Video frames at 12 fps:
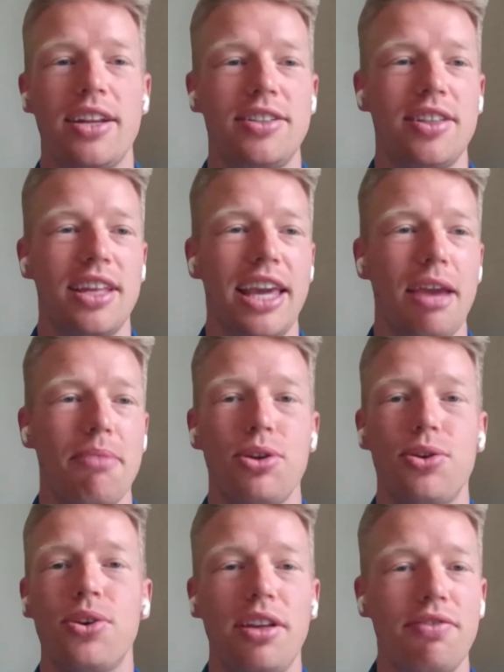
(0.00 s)
right into the game.
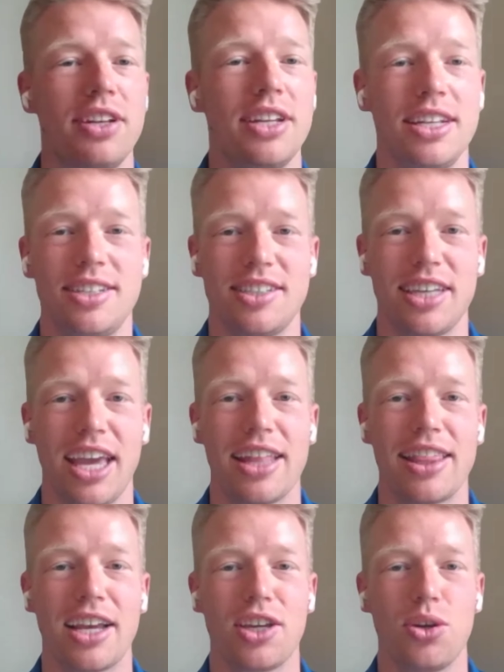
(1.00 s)
You don't even need to
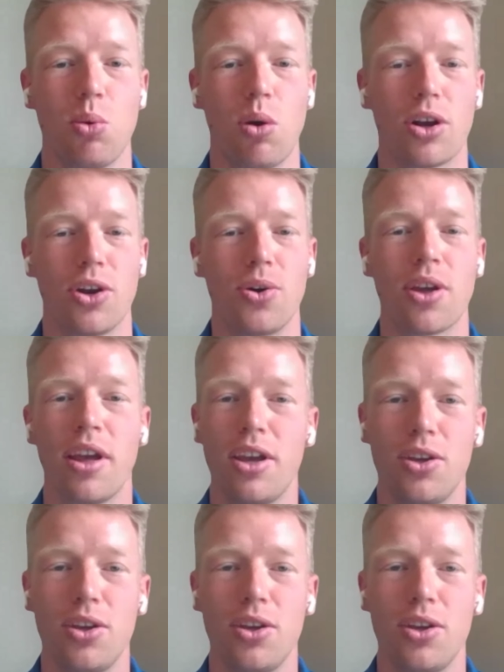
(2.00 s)
scan that QR code.